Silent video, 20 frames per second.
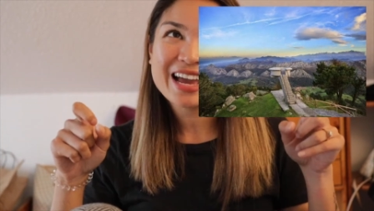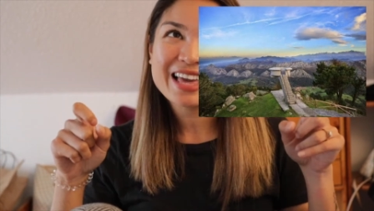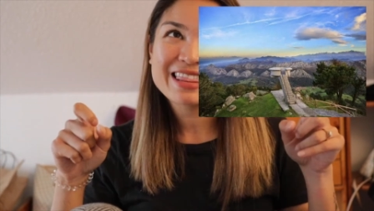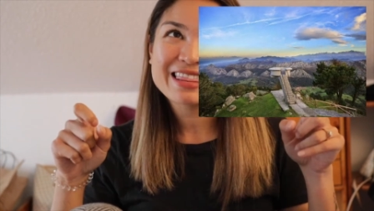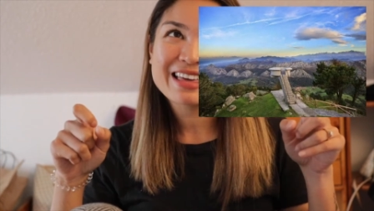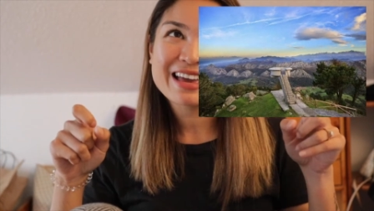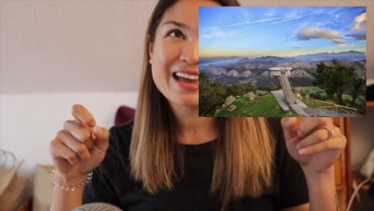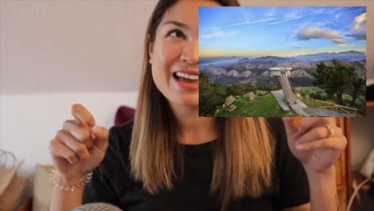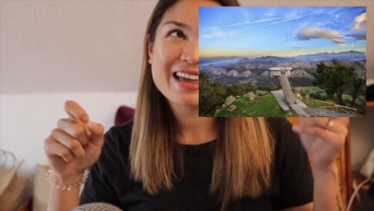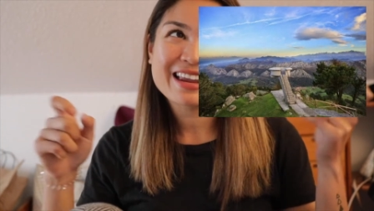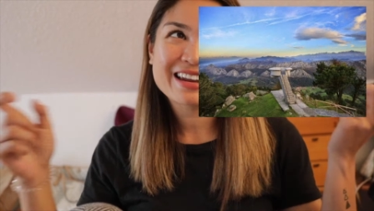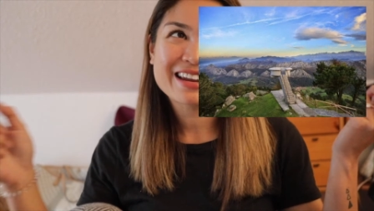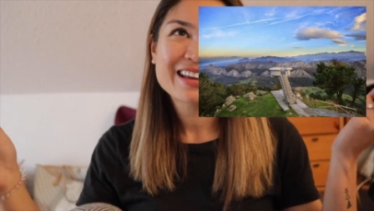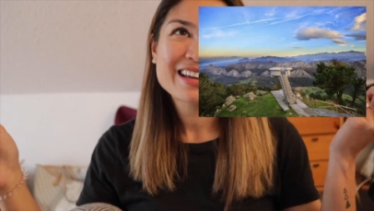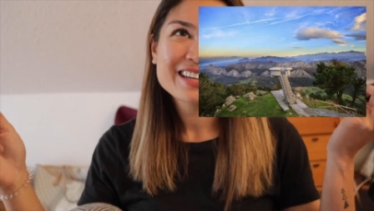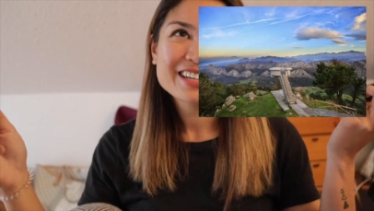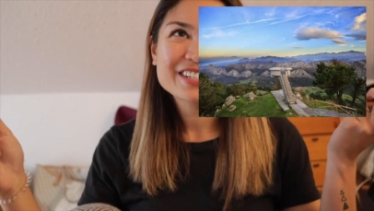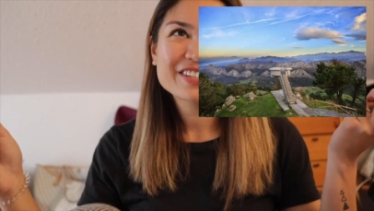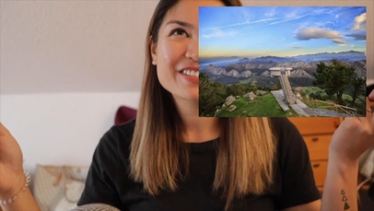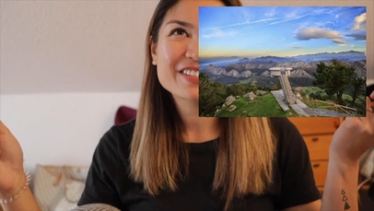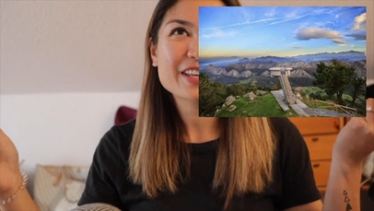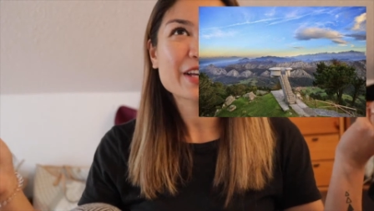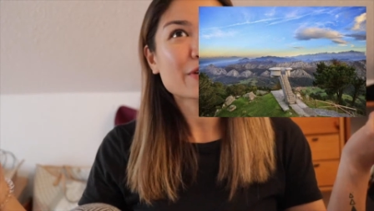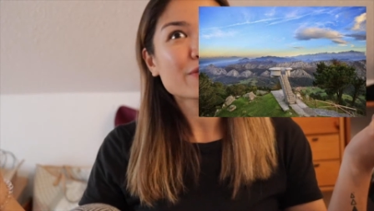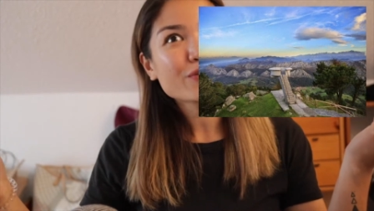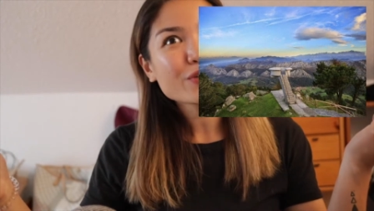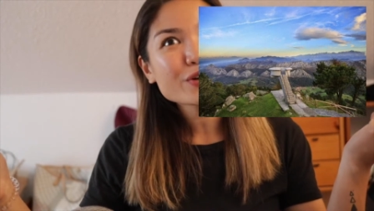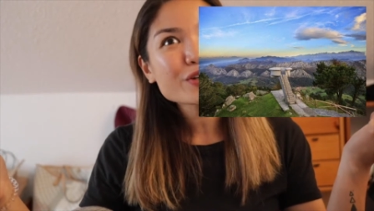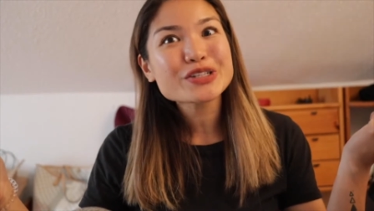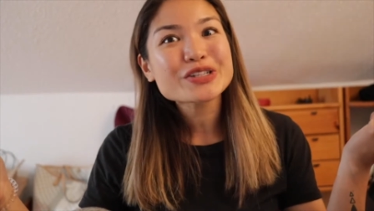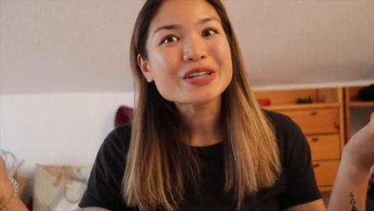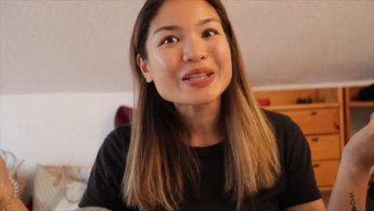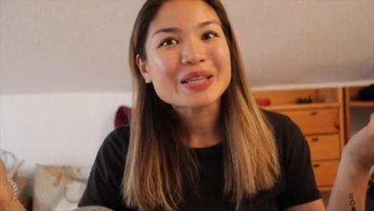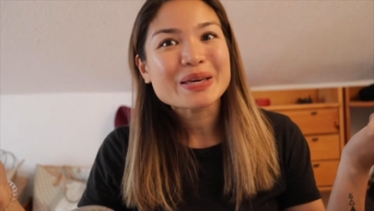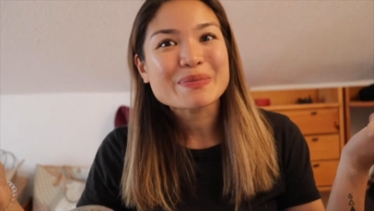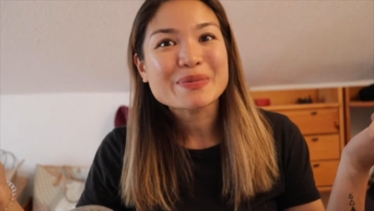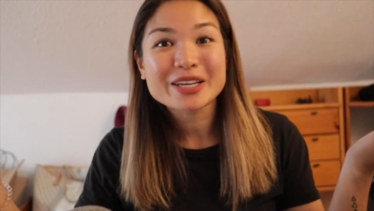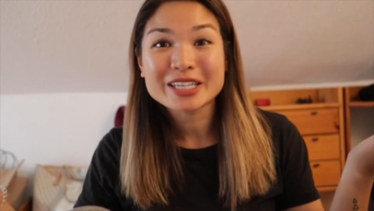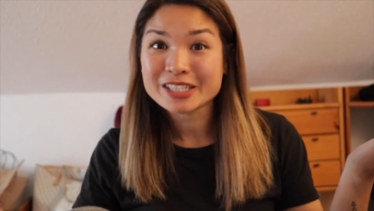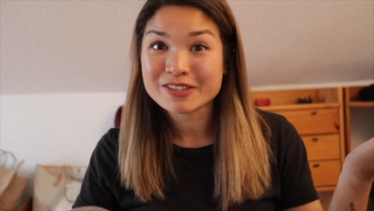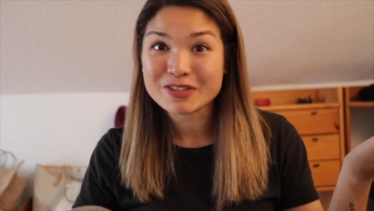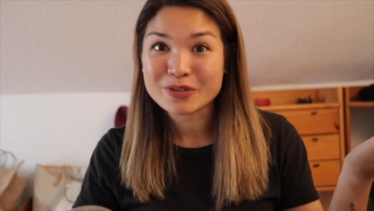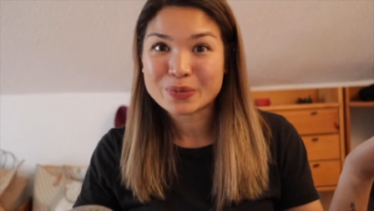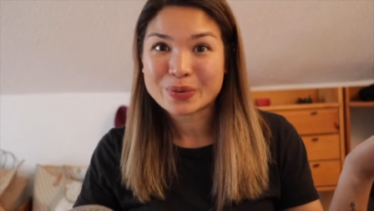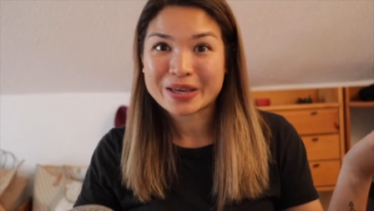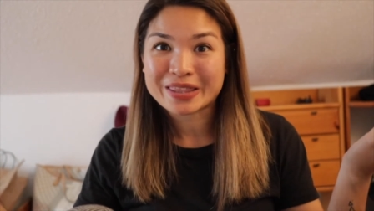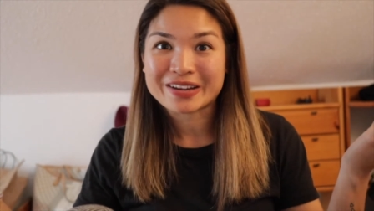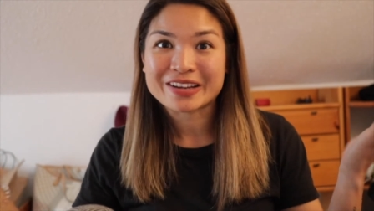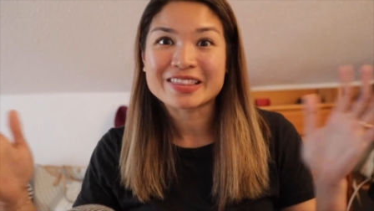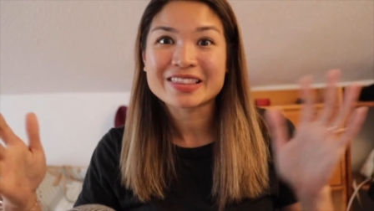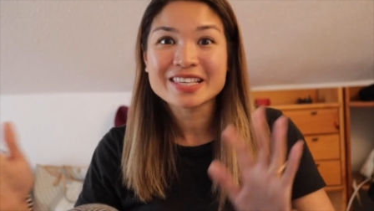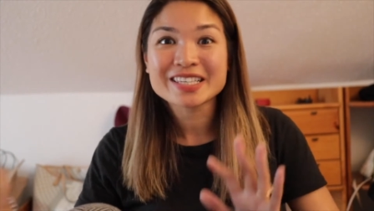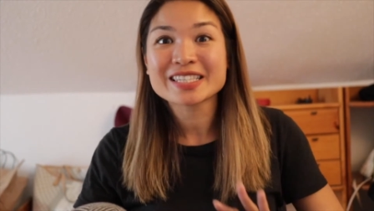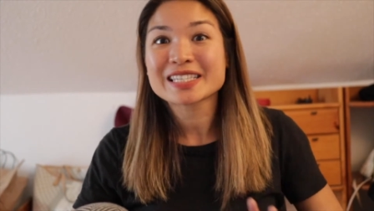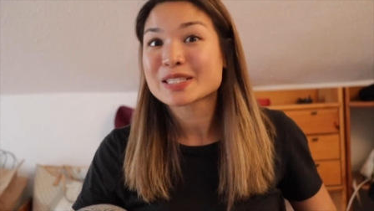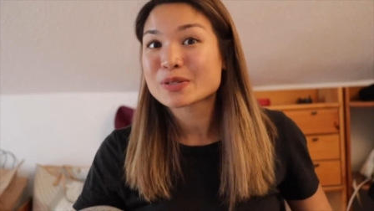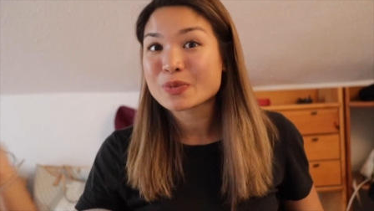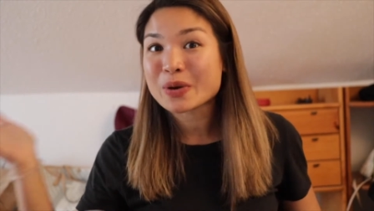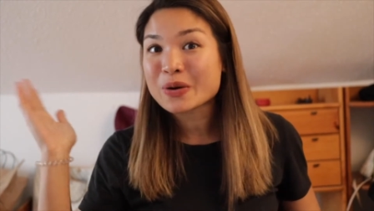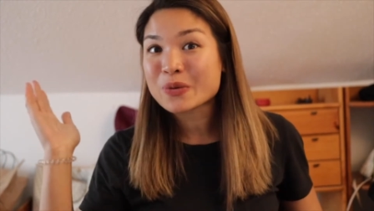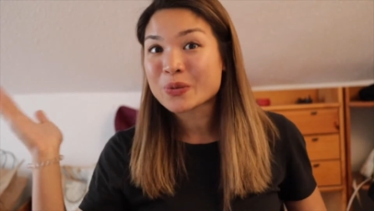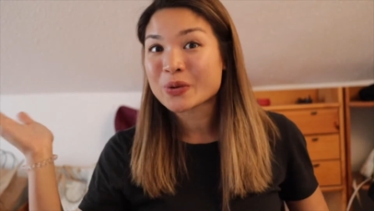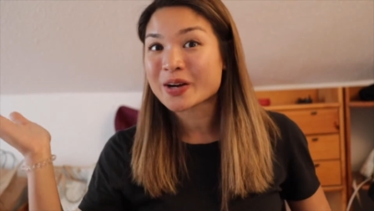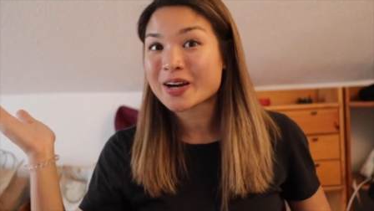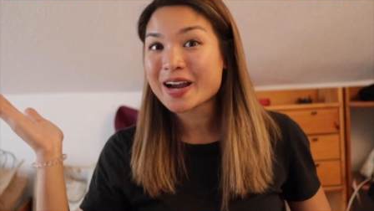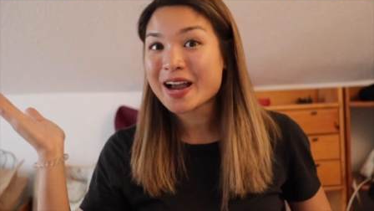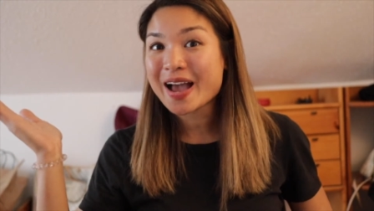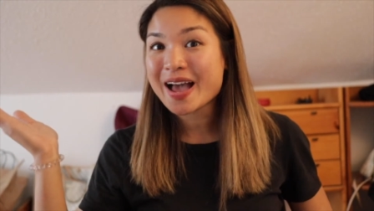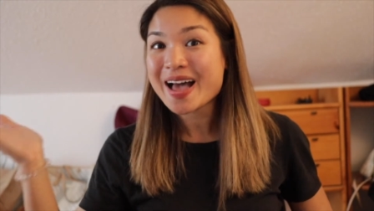And then she was like, unfortunately, because of the weather, this is what we're